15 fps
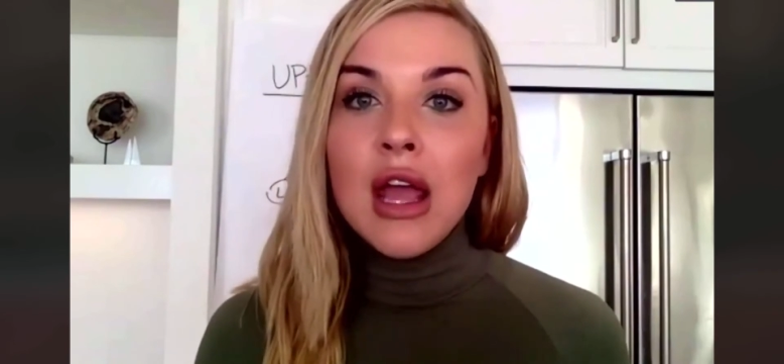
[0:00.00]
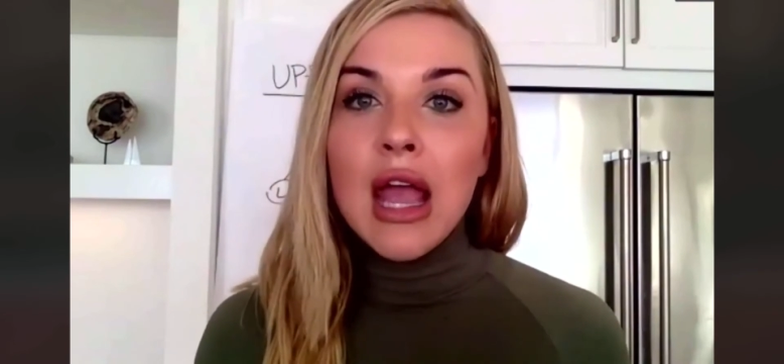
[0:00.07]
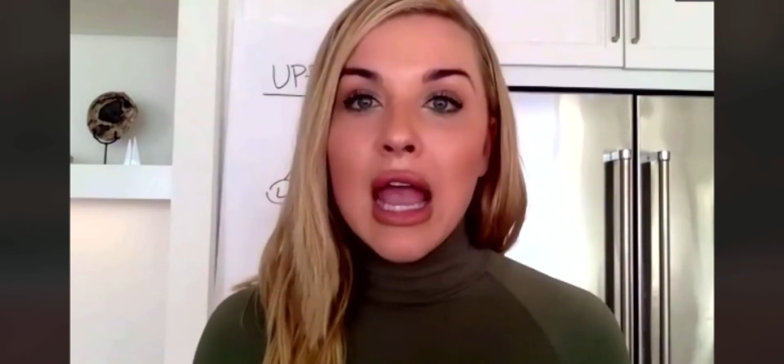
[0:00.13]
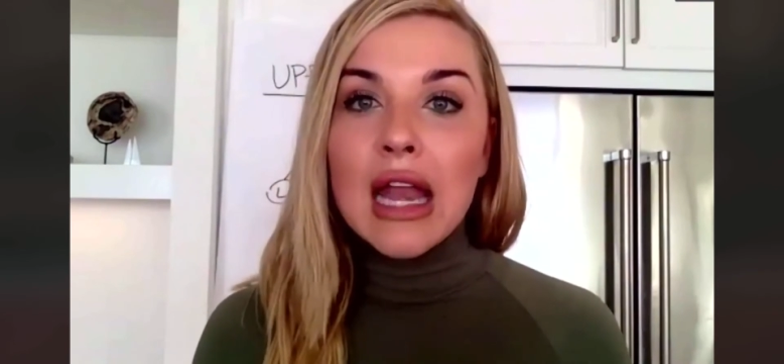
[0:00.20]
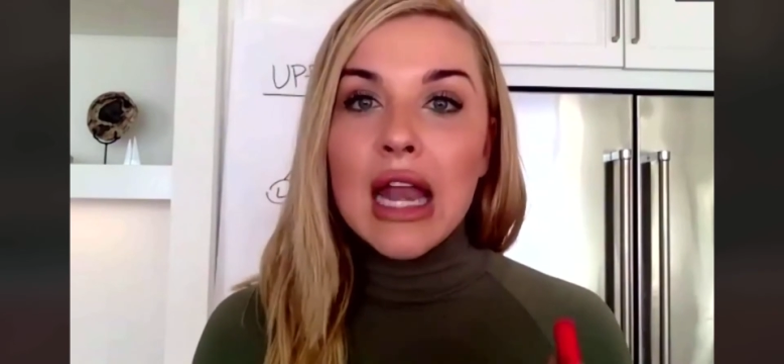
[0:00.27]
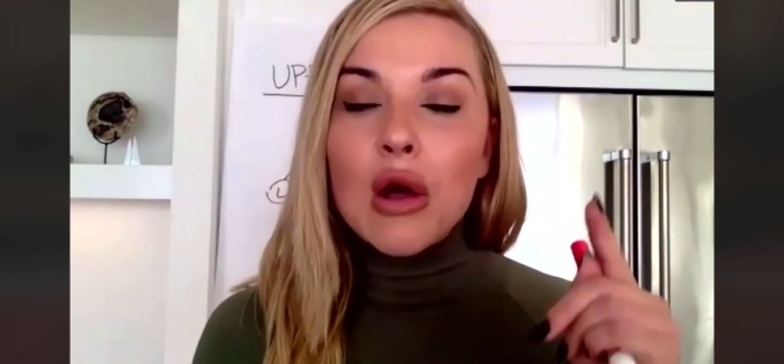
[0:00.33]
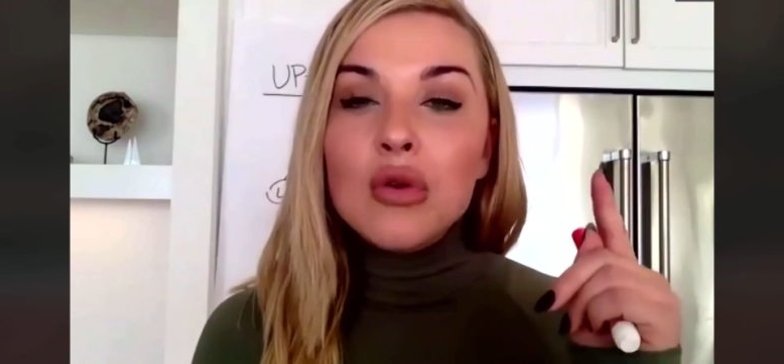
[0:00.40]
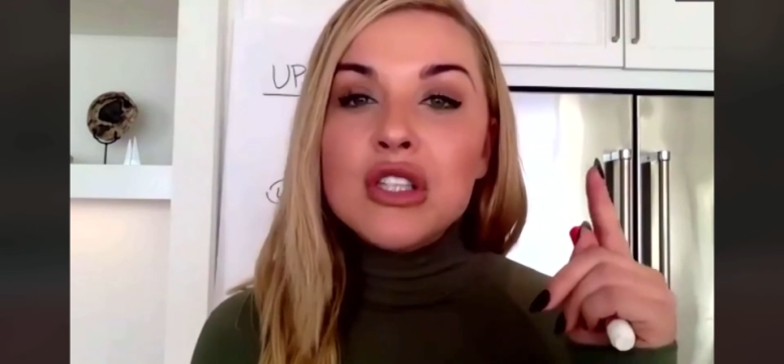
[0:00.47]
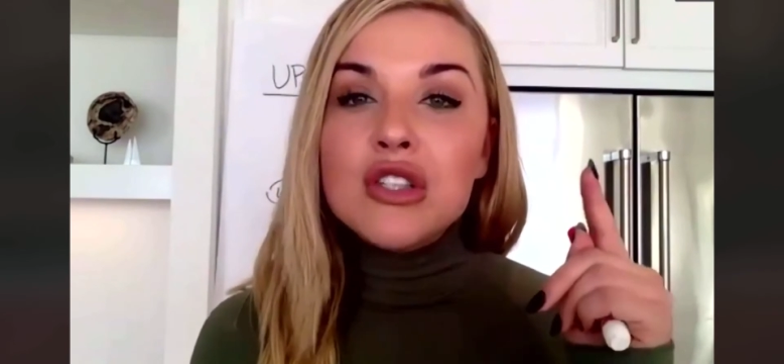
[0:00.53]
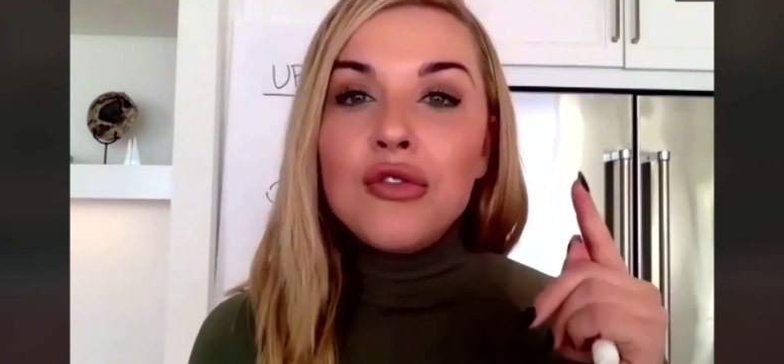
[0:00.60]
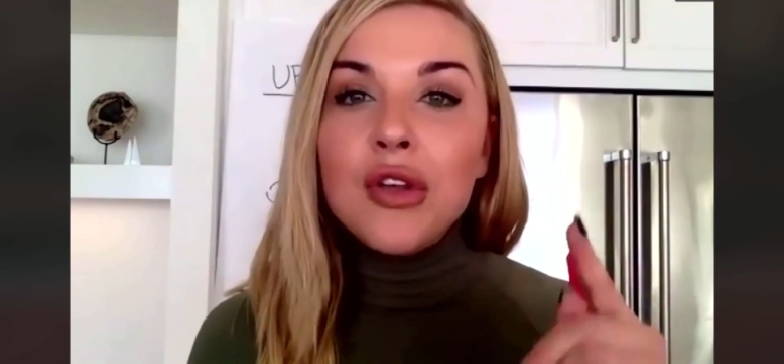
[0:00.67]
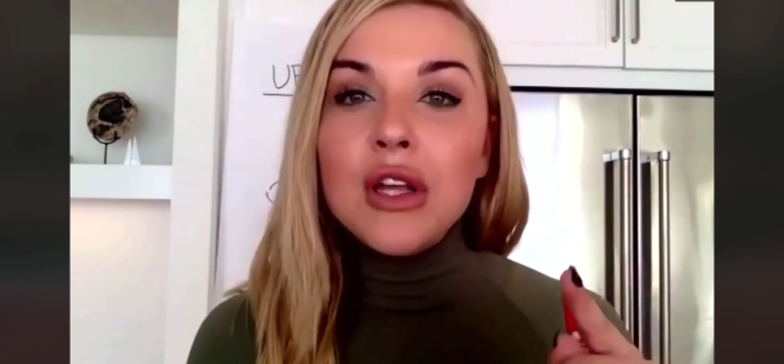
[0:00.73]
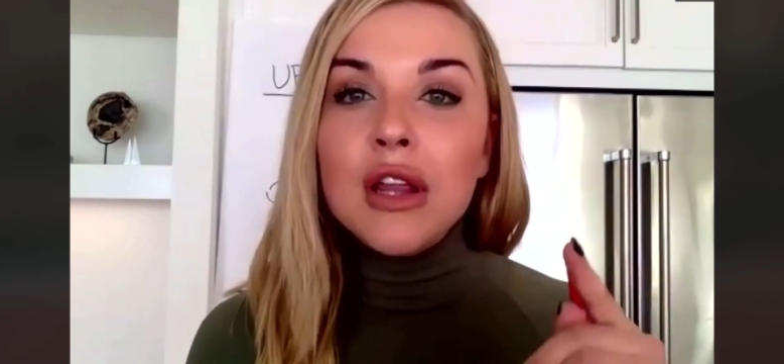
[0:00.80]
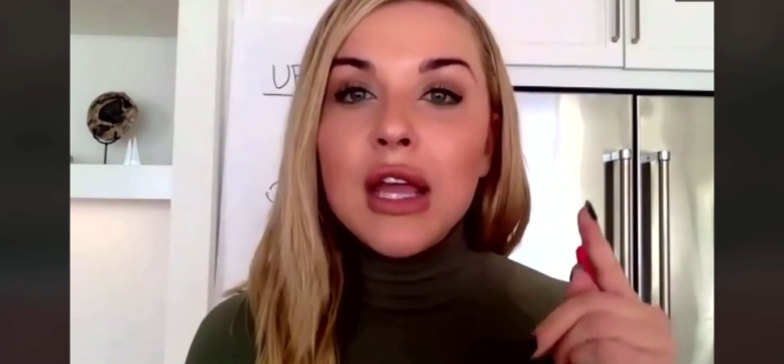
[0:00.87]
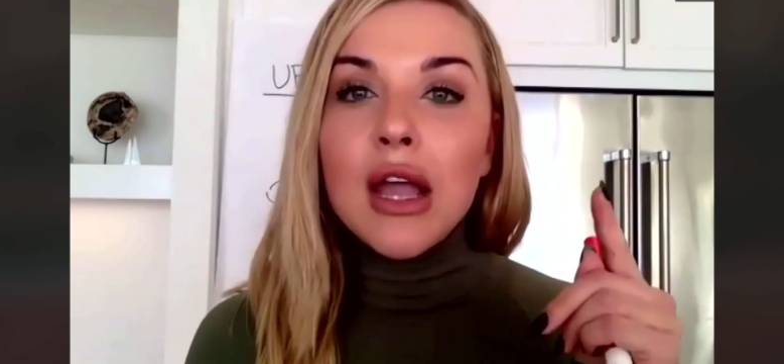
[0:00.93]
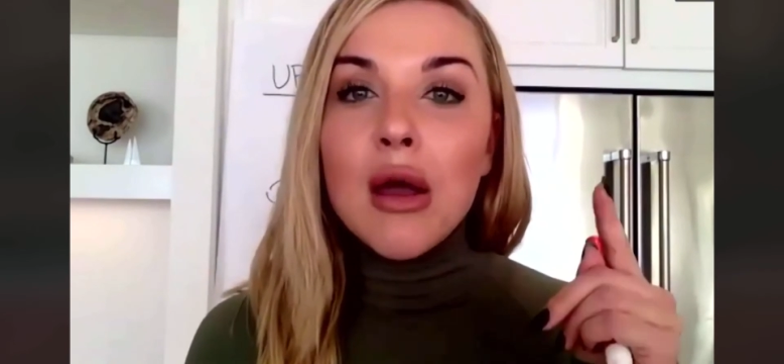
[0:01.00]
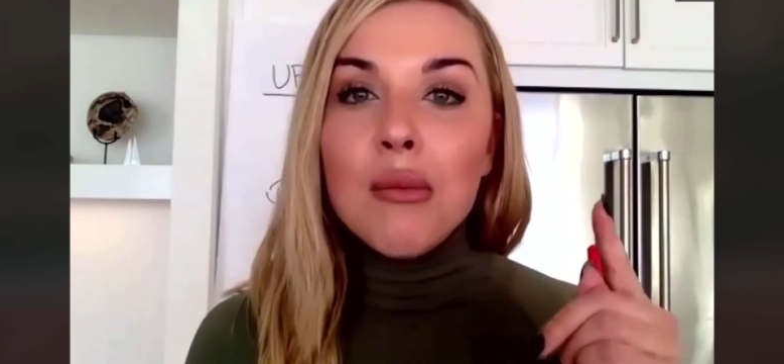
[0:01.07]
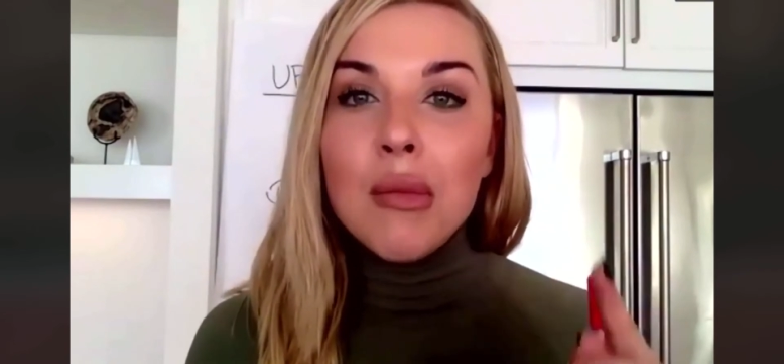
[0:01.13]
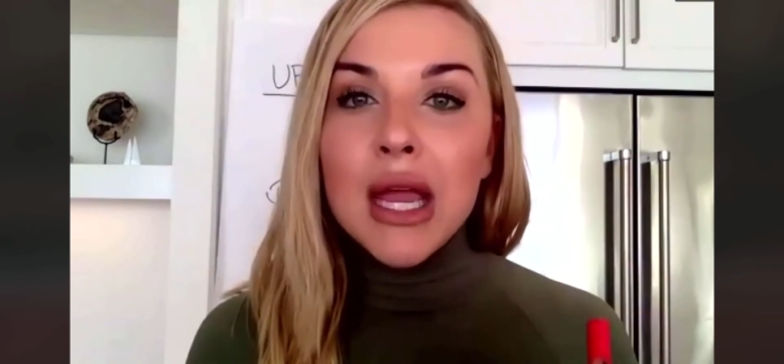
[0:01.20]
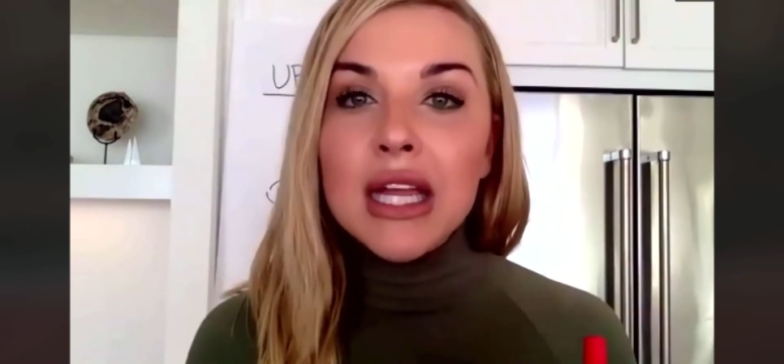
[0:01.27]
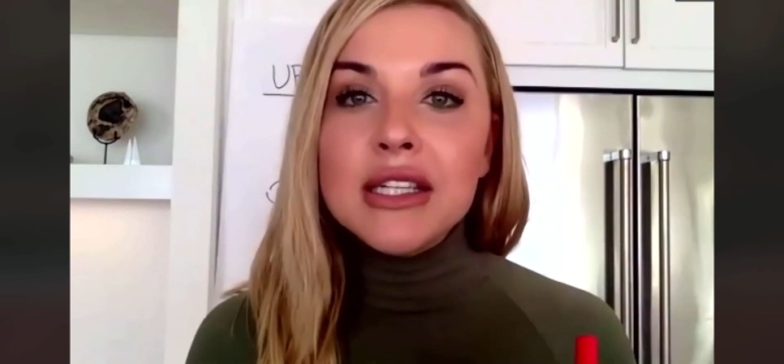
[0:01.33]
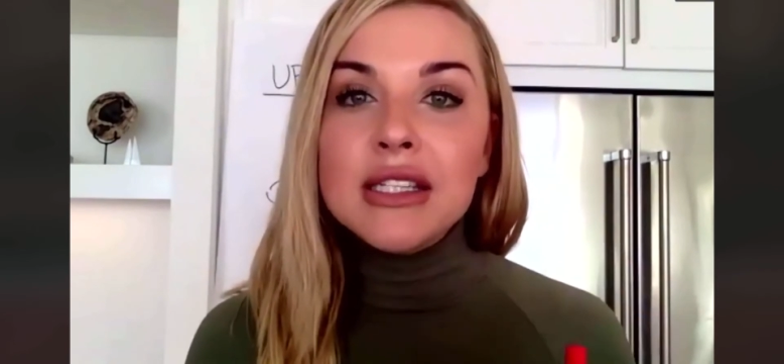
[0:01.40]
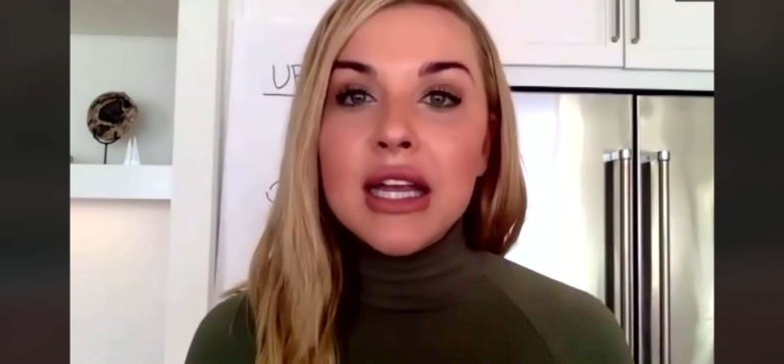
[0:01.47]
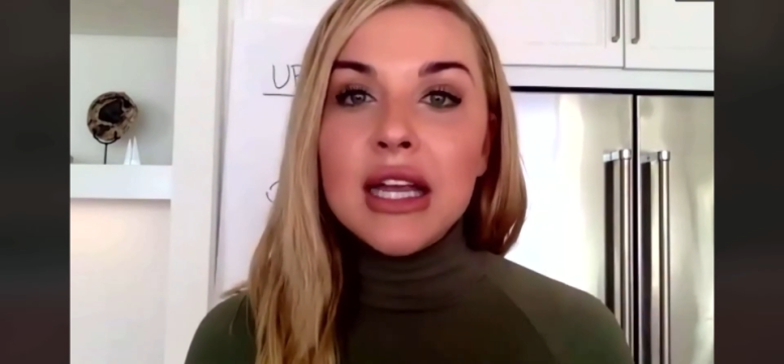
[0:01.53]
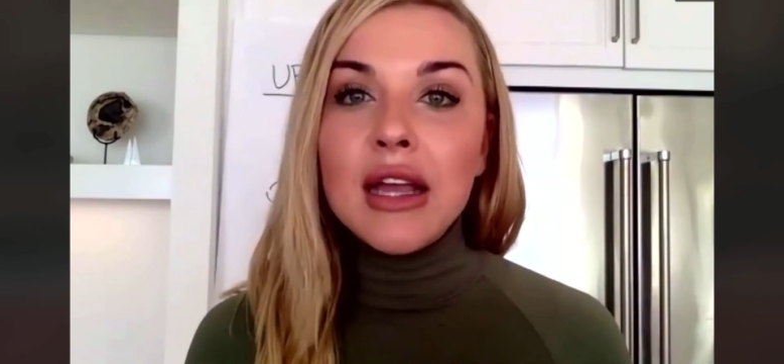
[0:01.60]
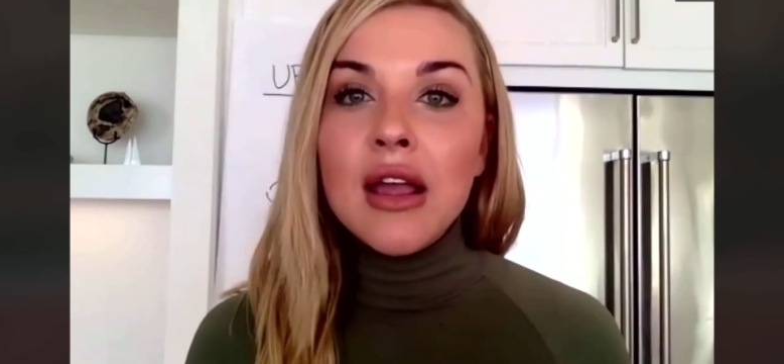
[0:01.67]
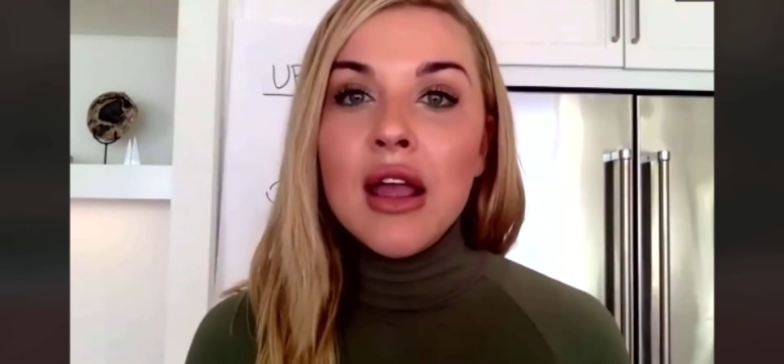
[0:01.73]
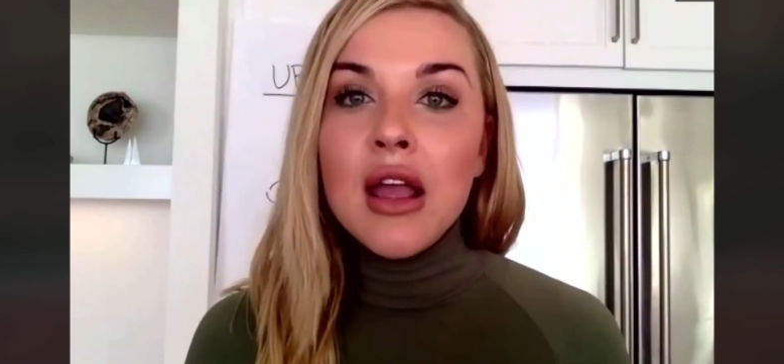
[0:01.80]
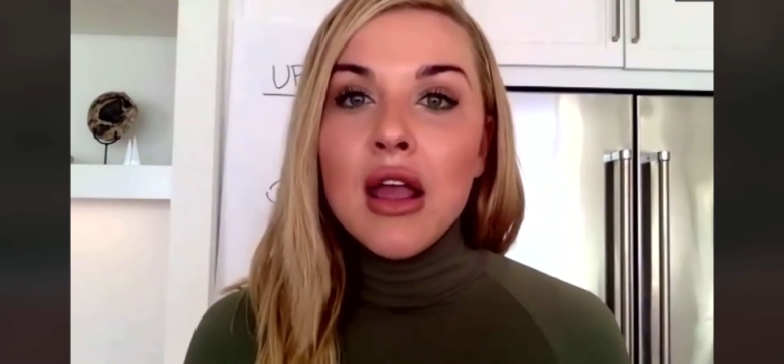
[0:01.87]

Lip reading: and I was feeling amazing.